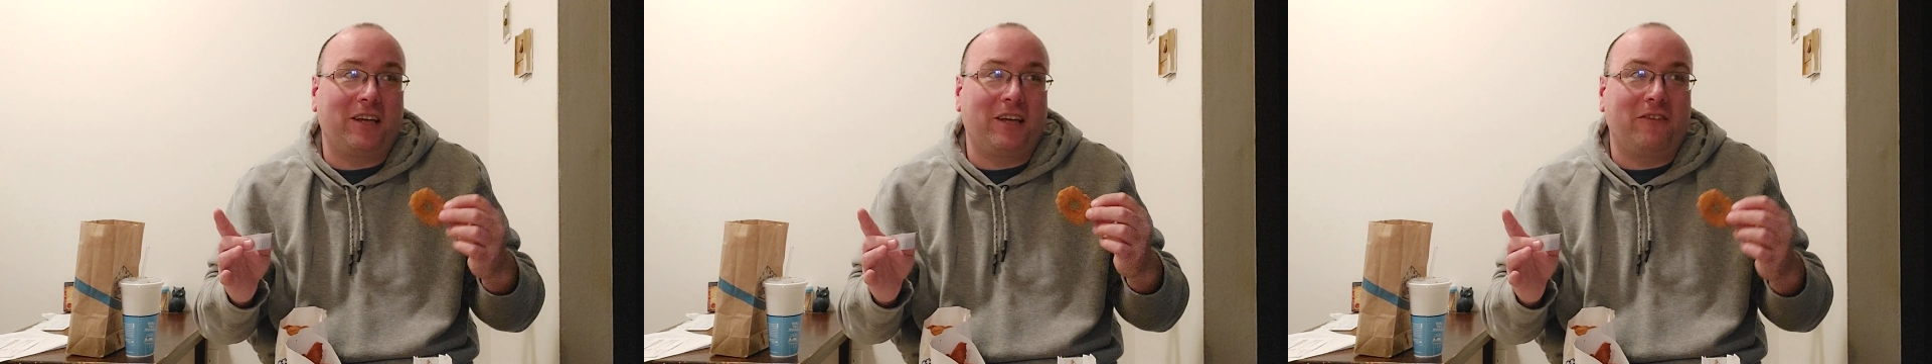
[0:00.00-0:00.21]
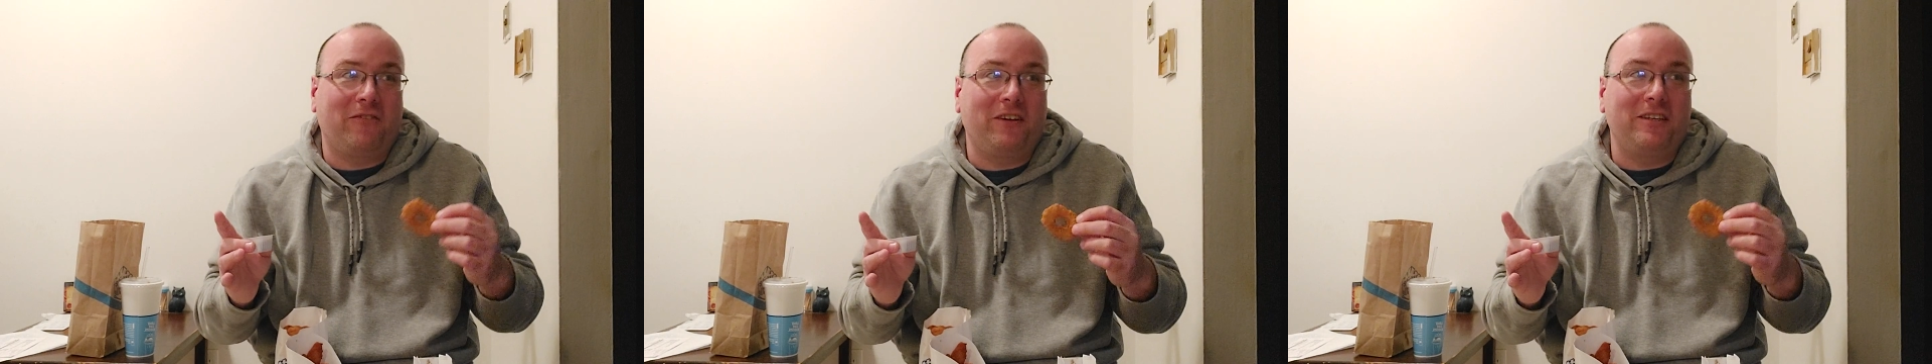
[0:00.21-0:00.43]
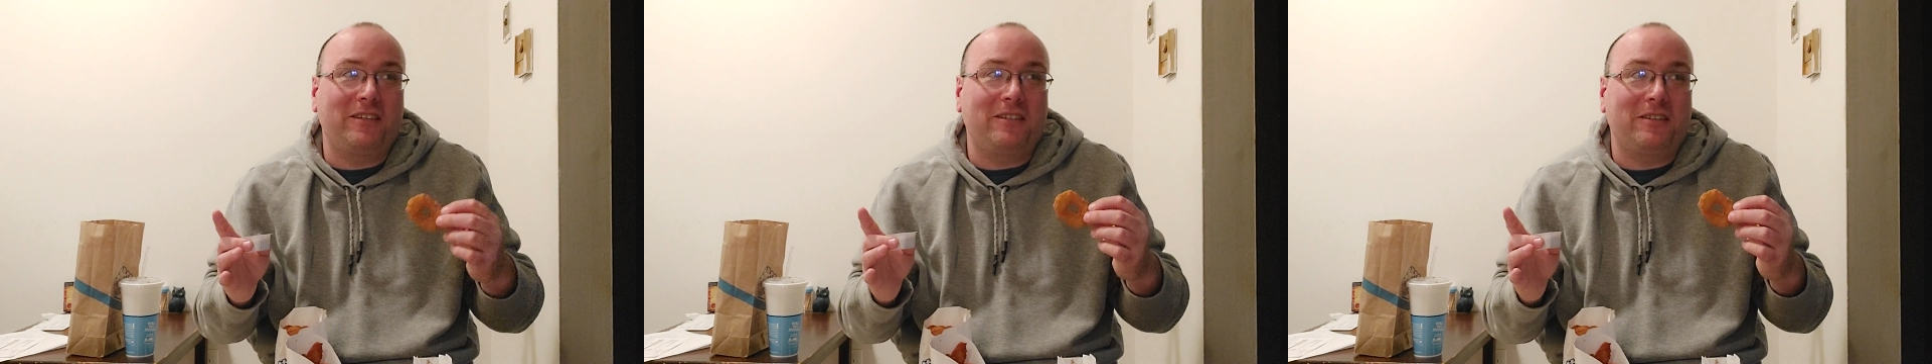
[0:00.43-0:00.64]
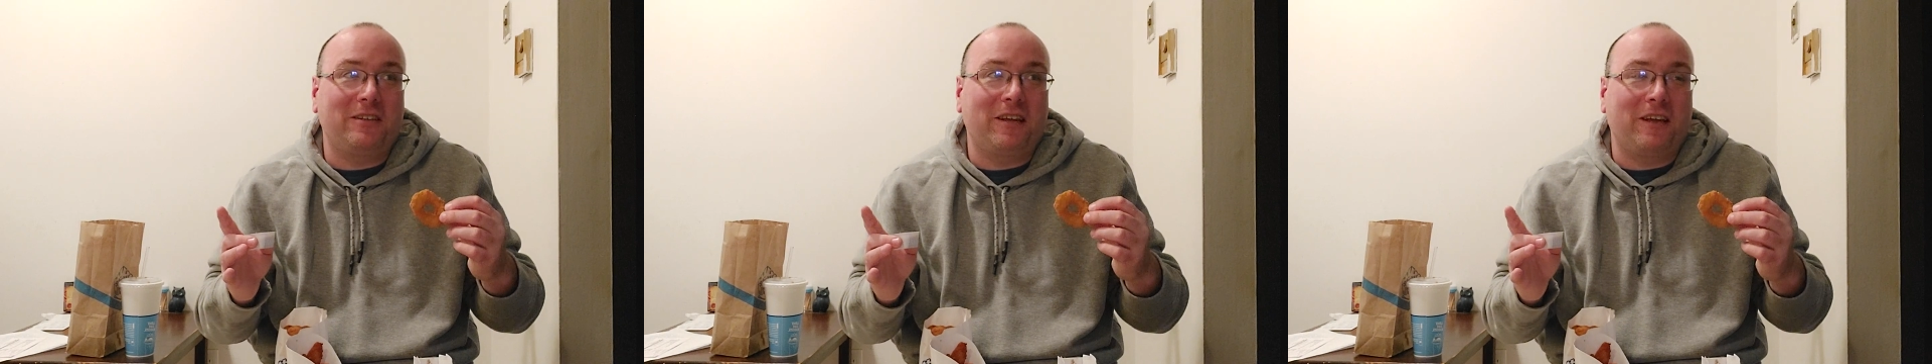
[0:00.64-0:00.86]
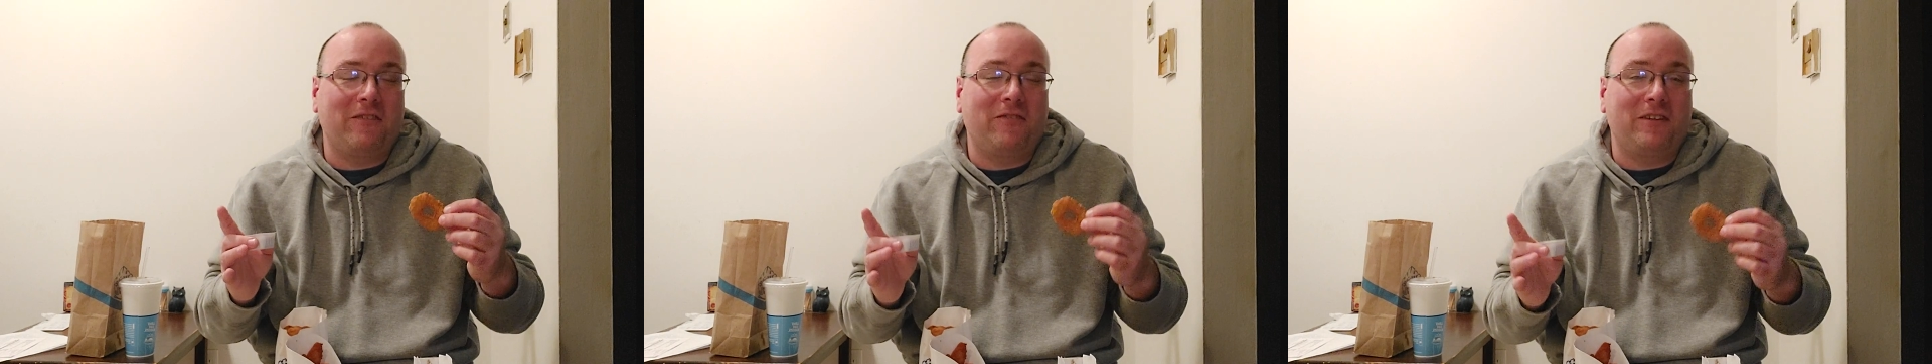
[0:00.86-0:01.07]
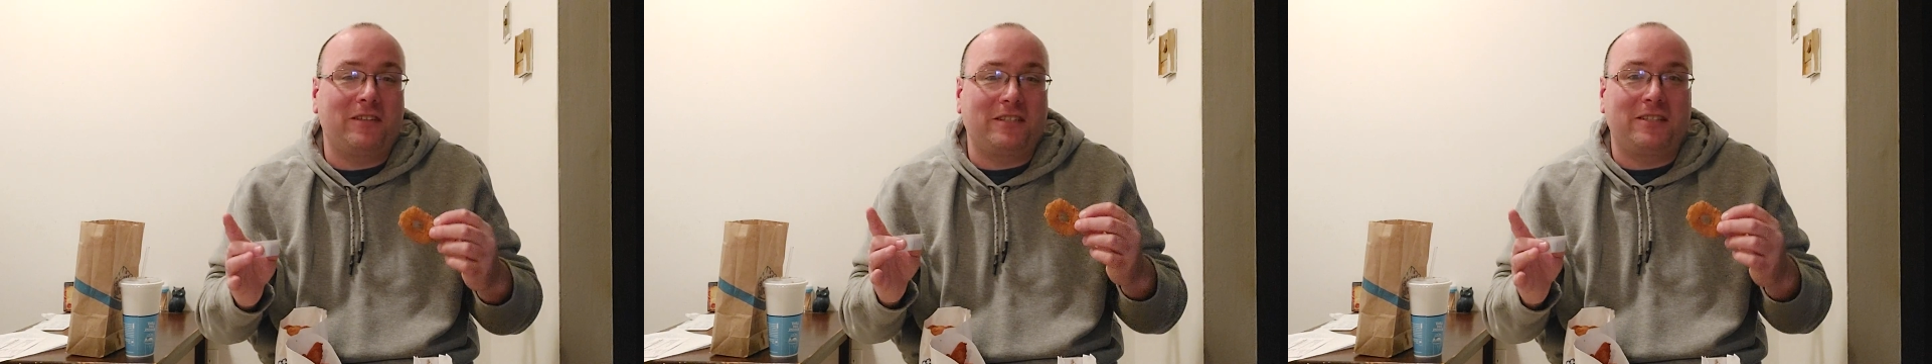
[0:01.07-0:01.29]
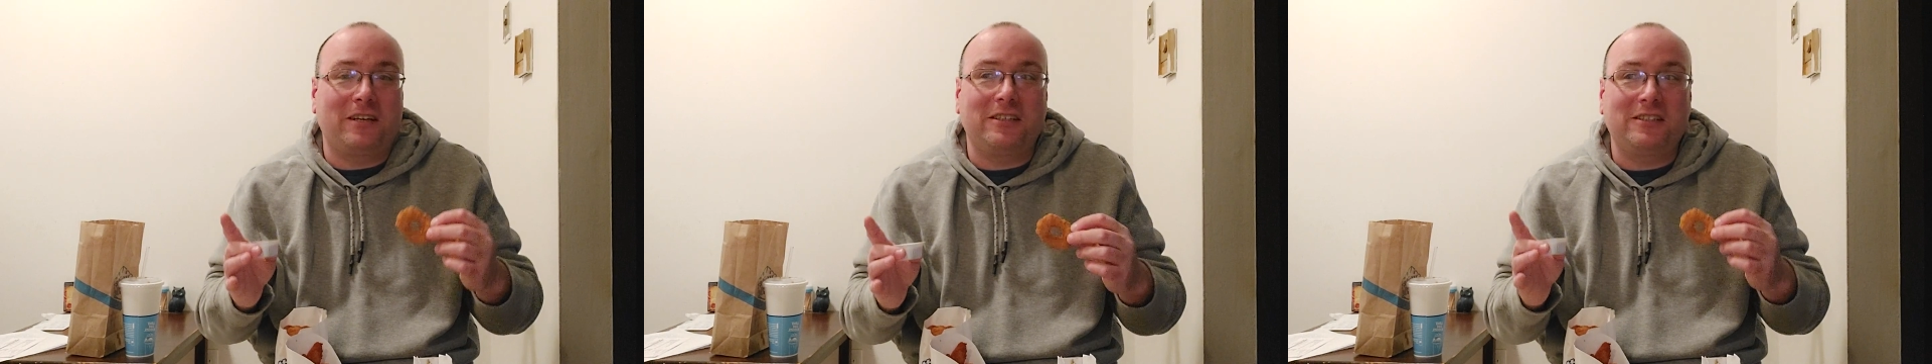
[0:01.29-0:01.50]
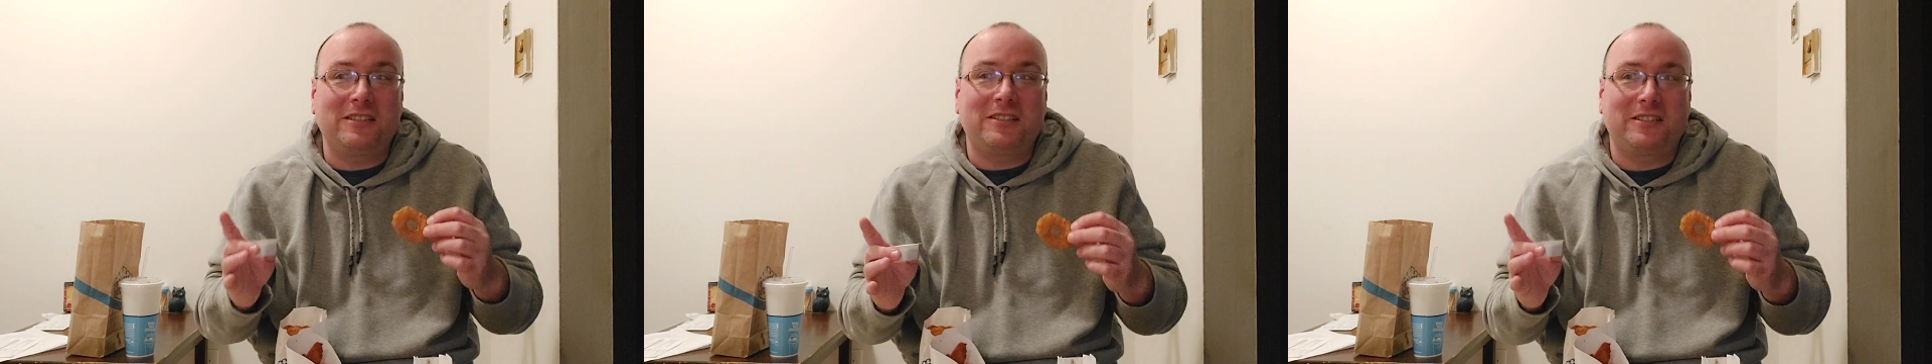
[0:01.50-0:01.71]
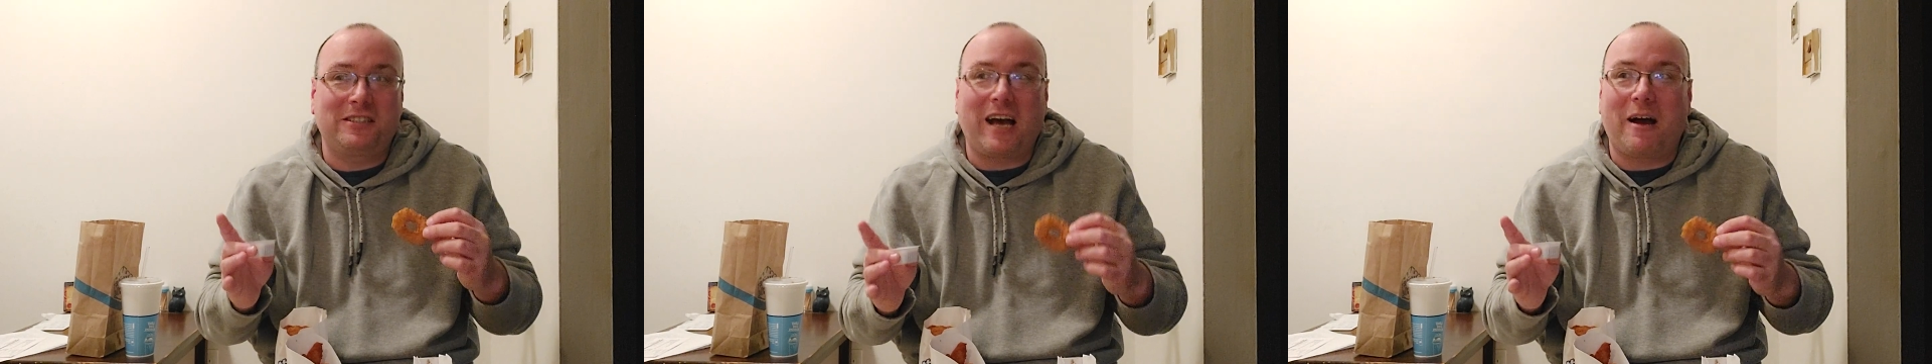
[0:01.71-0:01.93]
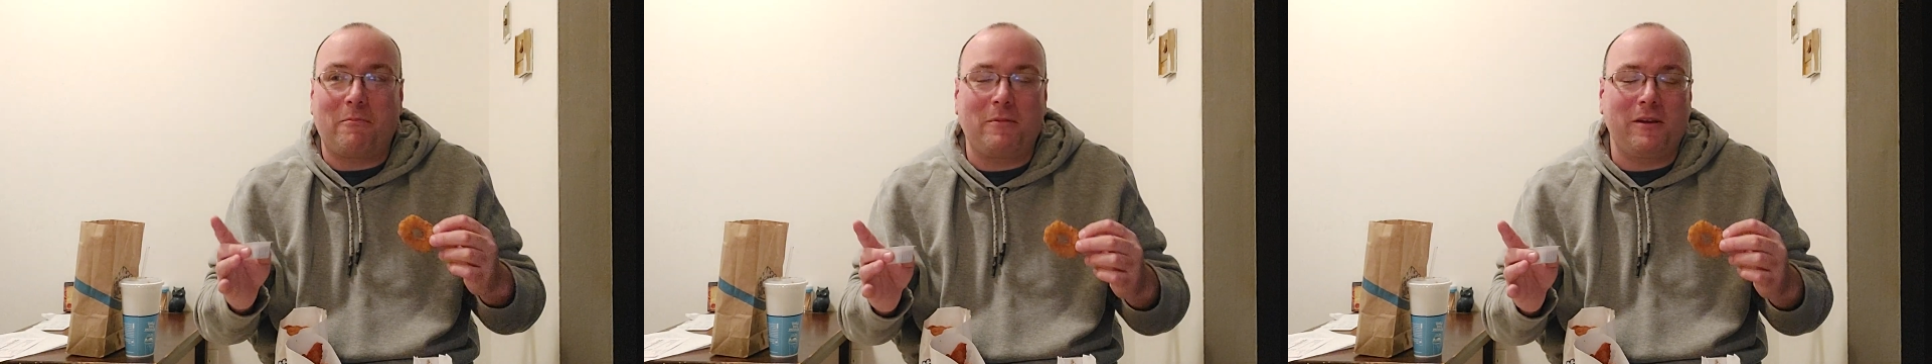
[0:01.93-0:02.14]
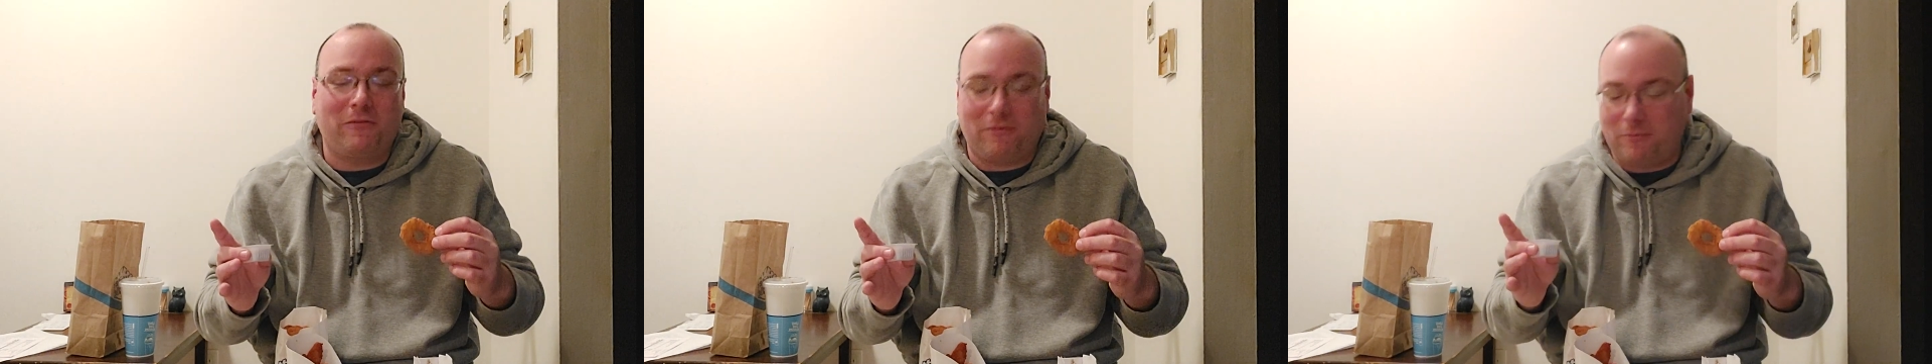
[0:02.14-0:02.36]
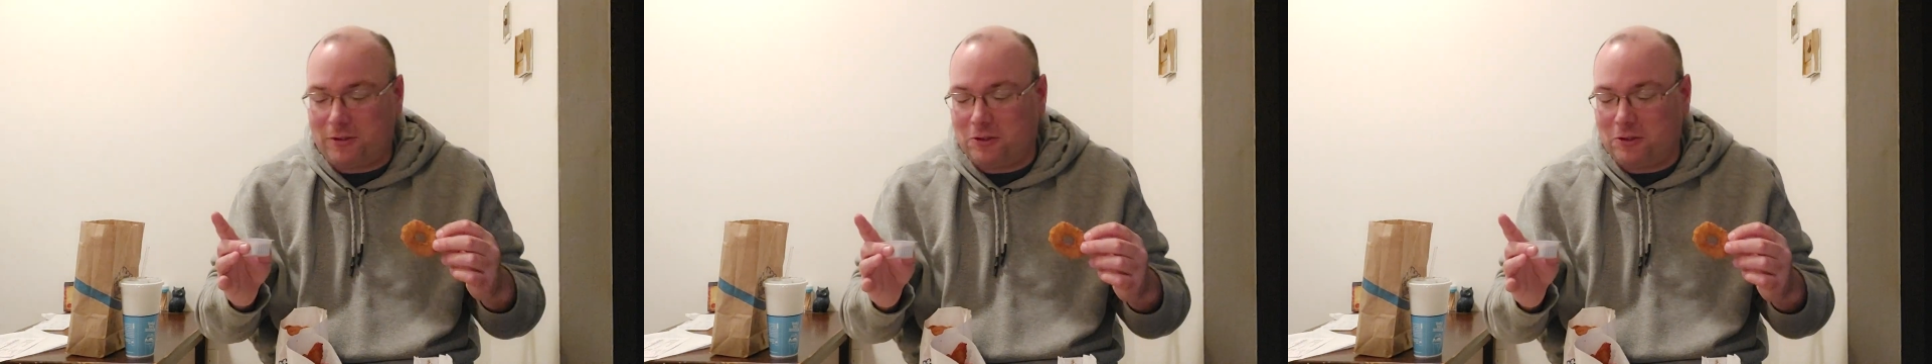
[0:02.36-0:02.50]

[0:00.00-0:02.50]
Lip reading: it doesn't stop me from